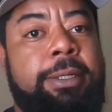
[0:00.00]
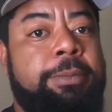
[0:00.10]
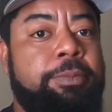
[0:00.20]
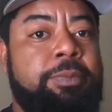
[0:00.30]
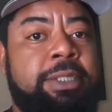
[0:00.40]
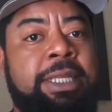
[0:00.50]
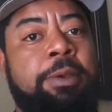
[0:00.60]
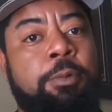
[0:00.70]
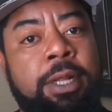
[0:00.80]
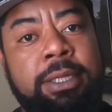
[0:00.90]
say
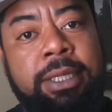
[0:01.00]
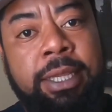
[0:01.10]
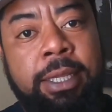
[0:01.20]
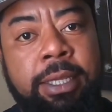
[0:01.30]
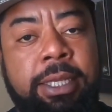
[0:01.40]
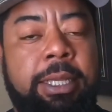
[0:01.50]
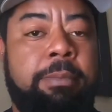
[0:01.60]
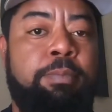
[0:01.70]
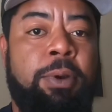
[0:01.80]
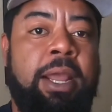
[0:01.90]
one thing and then
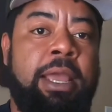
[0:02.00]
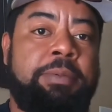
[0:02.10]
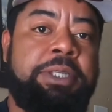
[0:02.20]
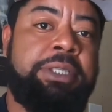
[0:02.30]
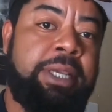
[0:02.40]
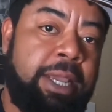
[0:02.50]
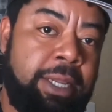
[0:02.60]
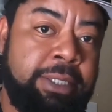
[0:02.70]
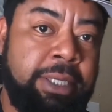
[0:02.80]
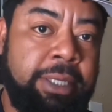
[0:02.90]
perhaps change
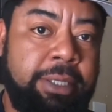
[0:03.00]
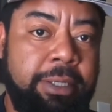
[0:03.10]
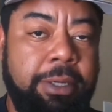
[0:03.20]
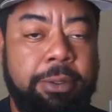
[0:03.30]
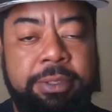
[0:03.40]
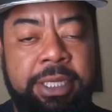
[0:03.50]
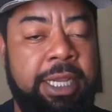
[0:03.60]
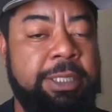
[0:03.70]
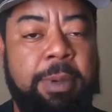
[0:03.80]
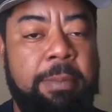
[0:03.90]
it, you know, change
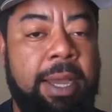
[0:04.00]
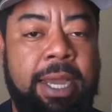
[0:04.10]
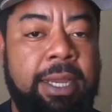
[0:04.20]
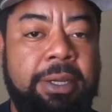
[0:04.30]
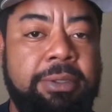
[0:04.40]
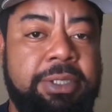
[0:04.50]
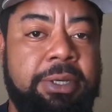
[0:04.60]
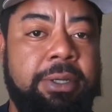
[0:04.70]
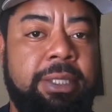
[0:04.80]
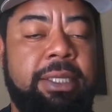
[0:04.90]
my mind on certain
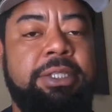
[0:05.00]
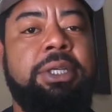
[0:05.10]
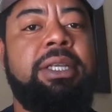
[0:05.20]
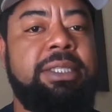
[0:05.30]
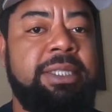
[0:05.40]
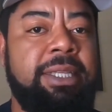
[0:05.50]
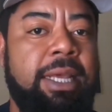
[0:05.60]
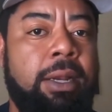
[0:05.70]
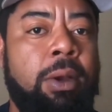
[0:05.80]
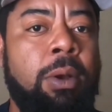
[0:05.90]
things. You're gonna see that
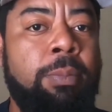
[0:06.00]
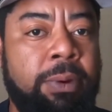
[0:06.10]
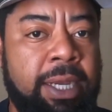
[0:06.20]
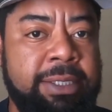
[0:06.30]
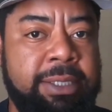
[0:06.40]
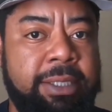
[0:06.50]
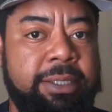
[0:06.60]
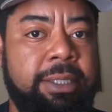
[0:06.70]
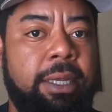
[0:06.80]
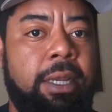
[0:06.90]
whole process.
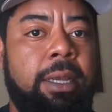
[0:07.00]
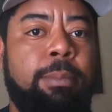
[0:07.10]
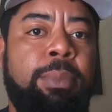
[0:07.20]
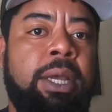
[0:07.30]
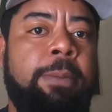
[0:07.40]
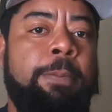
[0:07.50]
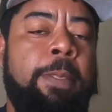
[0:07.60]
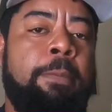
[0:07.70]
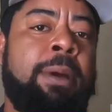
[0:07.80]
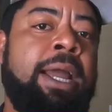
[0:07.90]
But
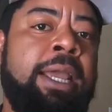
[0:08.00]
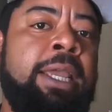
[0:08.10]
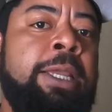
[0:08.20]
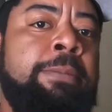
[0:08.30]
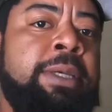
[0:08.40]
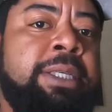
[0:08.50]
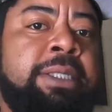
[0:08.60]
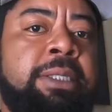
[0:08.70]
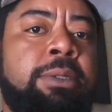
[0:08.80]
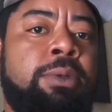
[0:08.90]
my aim is
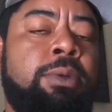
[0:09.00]
to